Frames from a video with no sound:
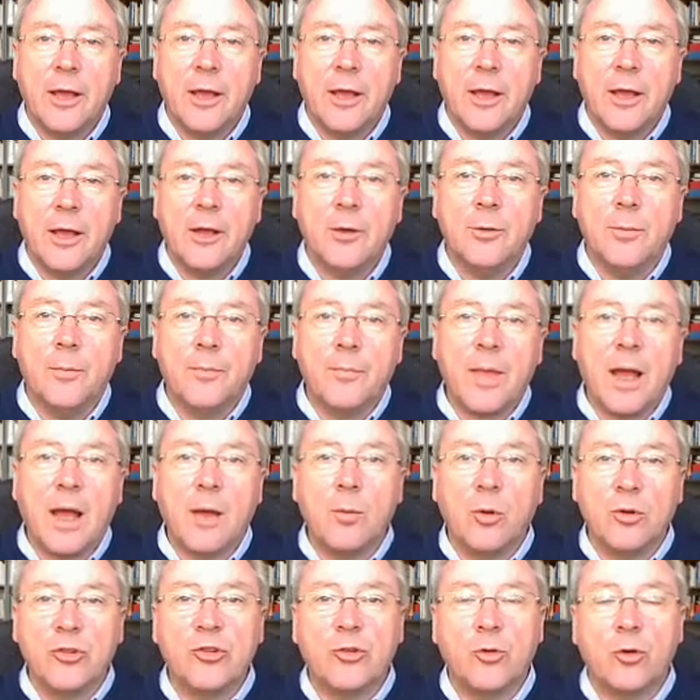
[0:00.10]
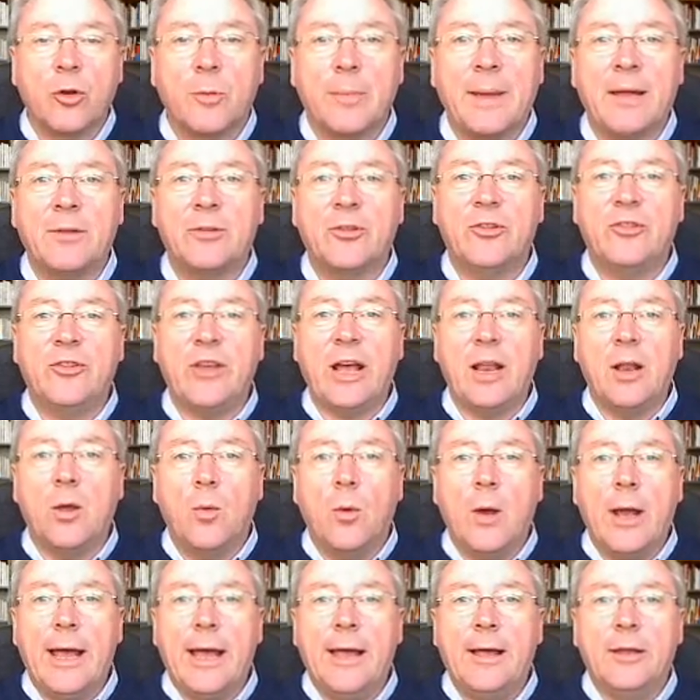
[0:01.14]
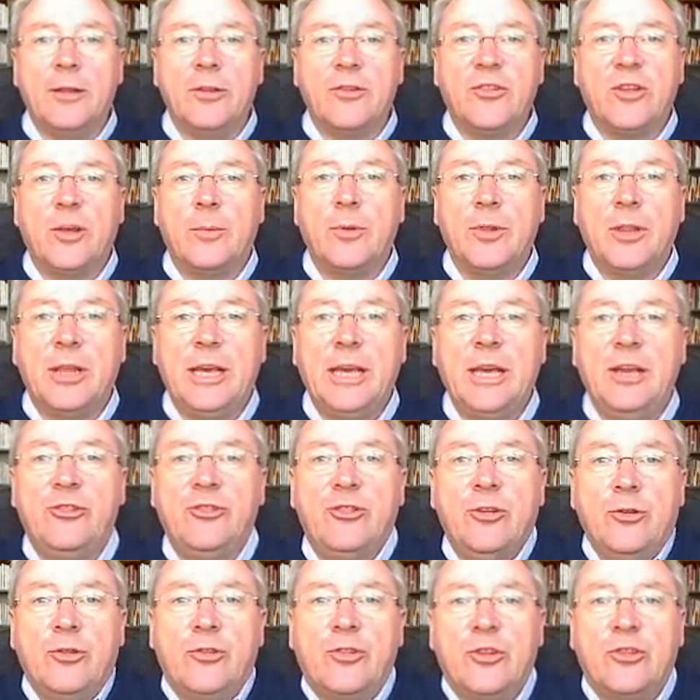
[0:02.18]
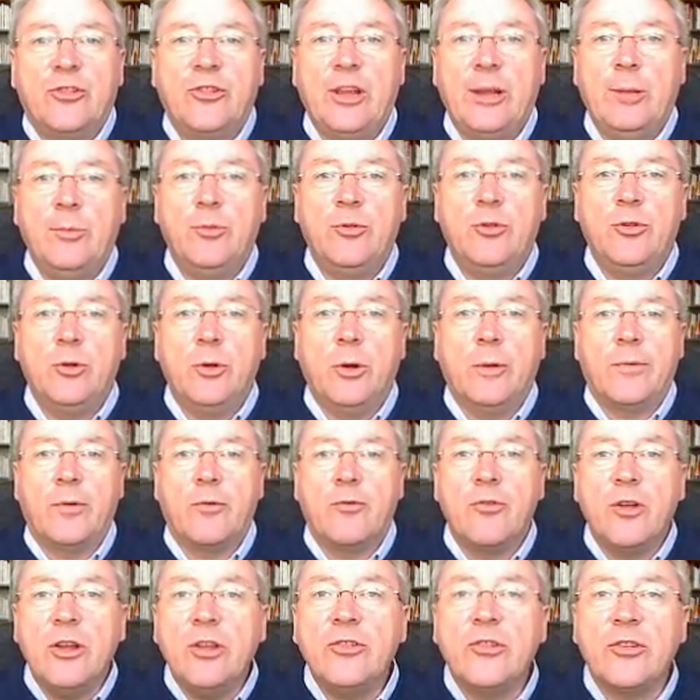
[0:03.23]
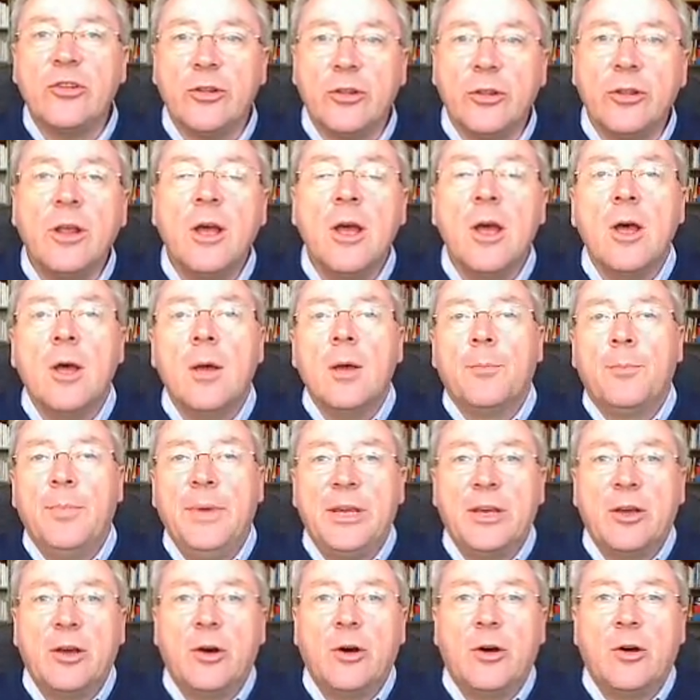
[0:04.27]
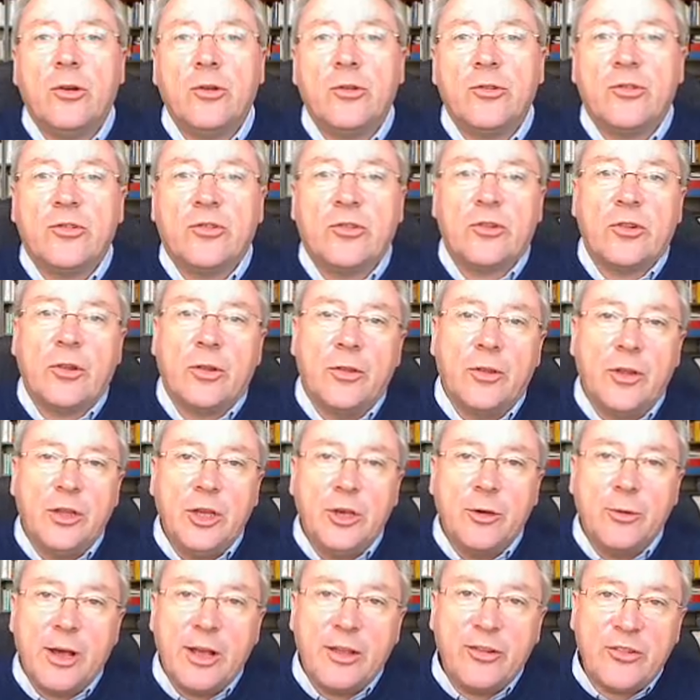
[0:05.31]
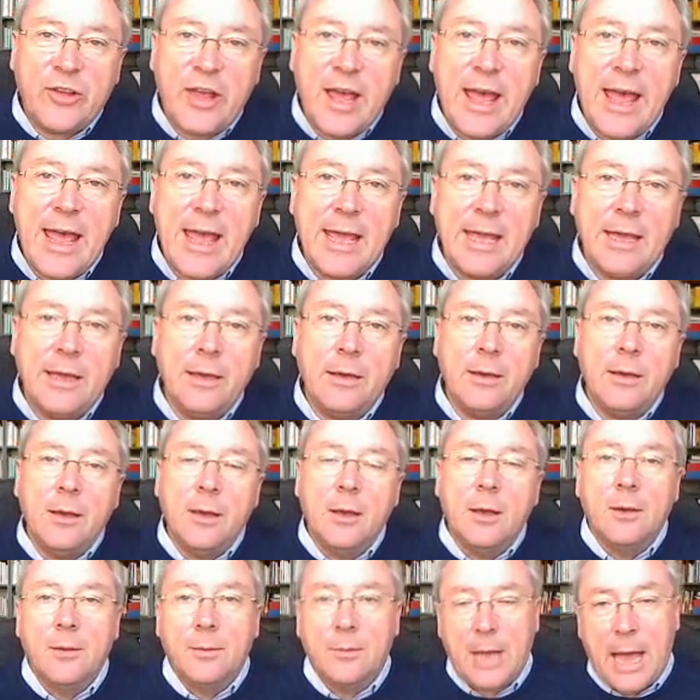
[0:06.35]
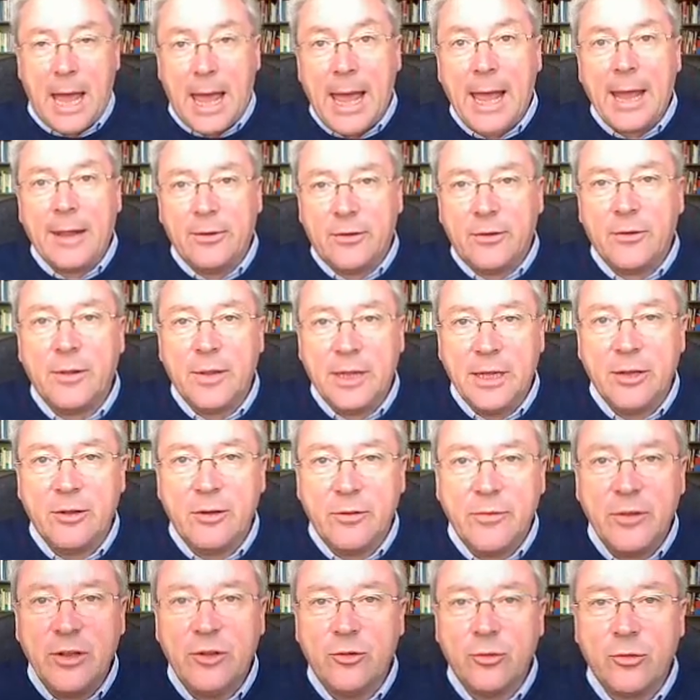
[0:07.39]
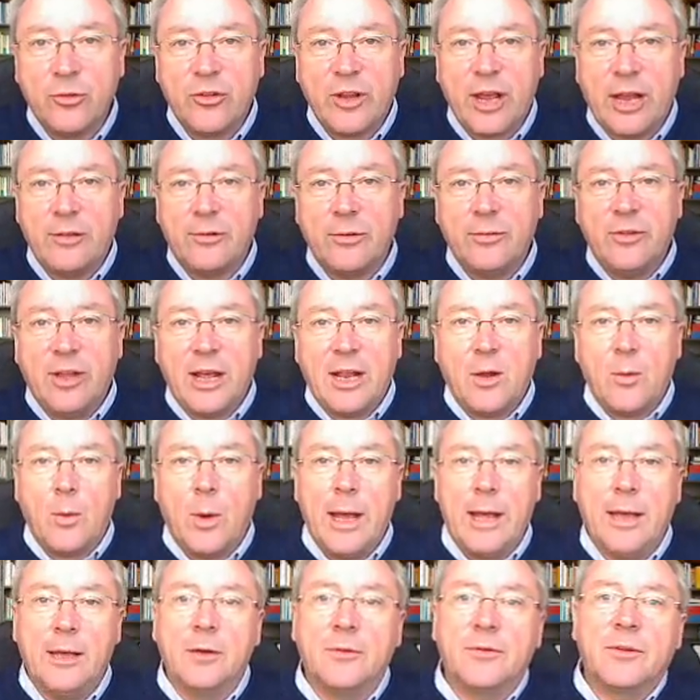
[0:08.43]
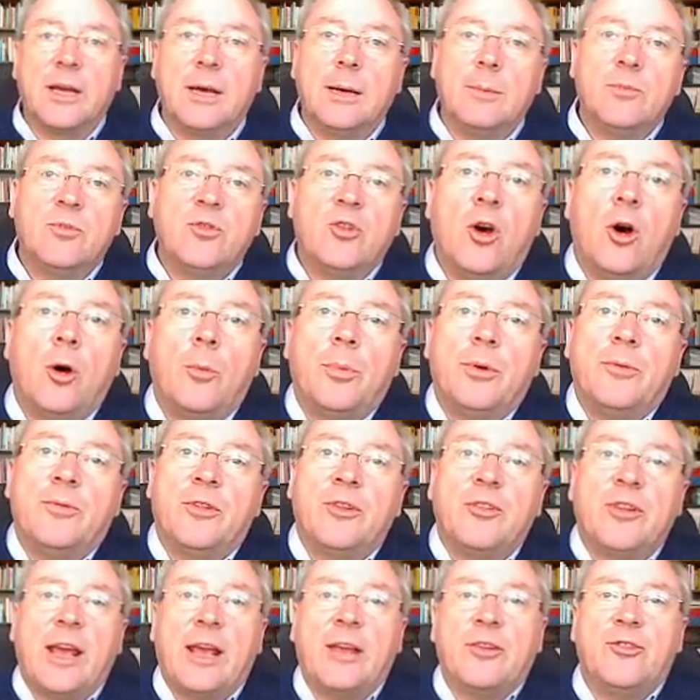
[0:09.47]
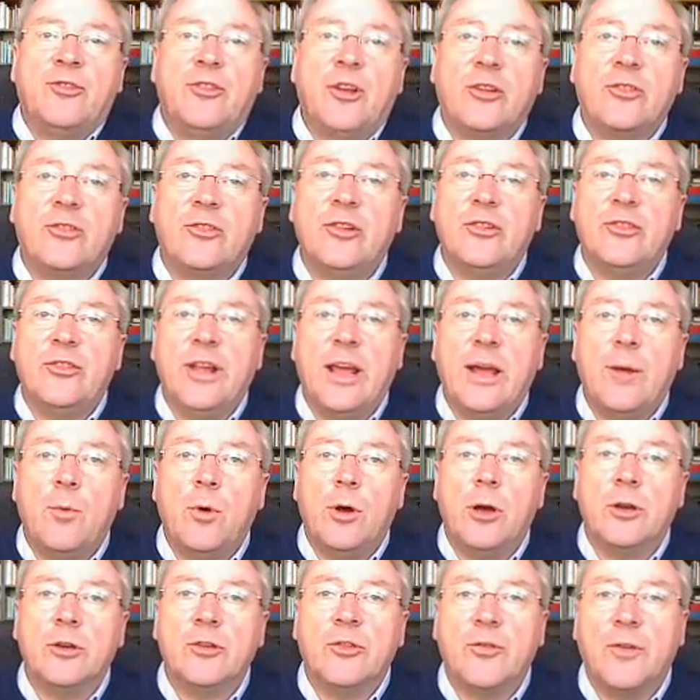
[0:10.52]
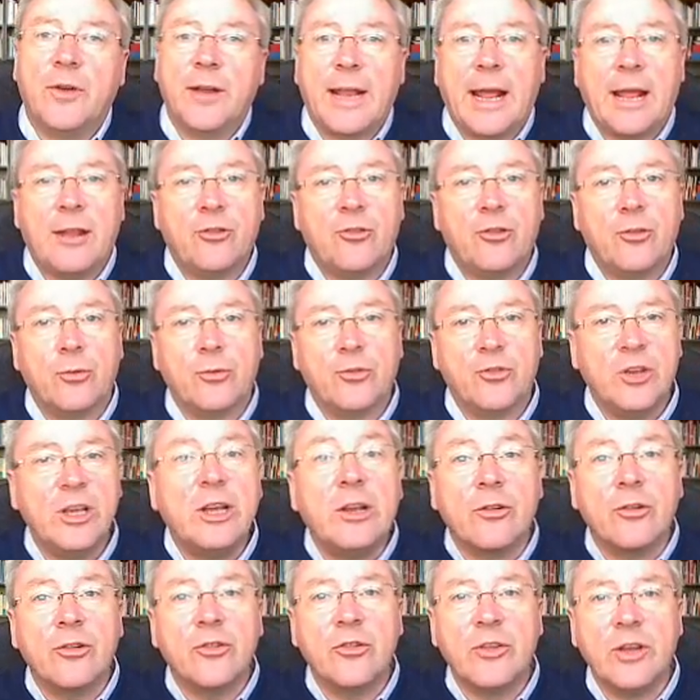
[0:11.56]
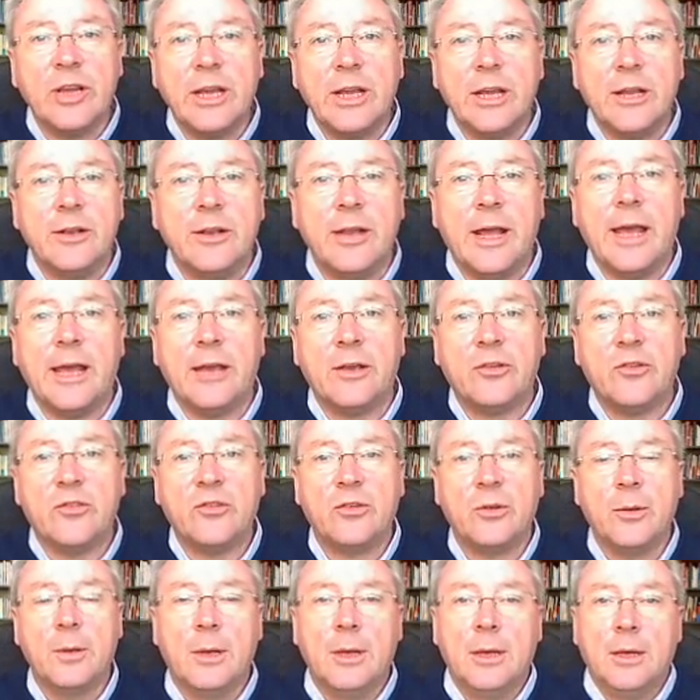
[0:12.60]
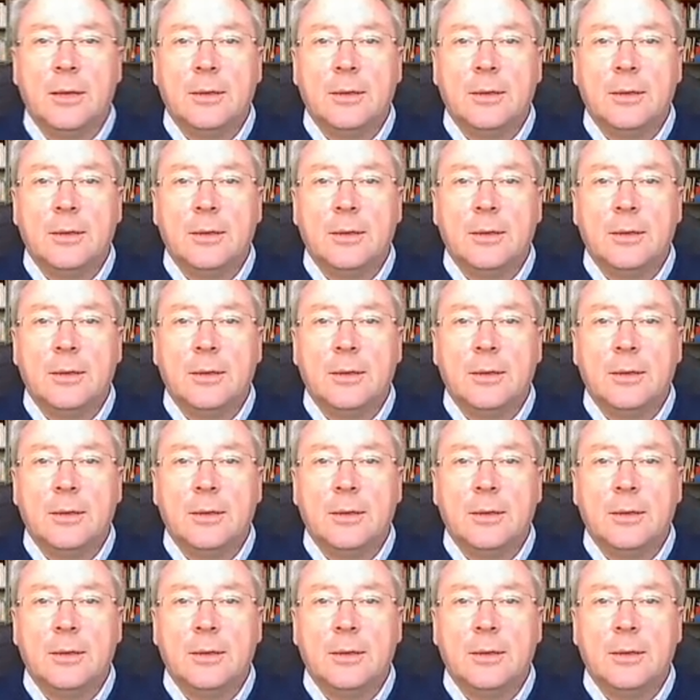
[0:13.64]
Hello, I want to talk about Delaware and some of the issues that seem to have arisen because the USA and the individual state of Delaware have come top of the Tax Justice Network's Financial Secrecy Index.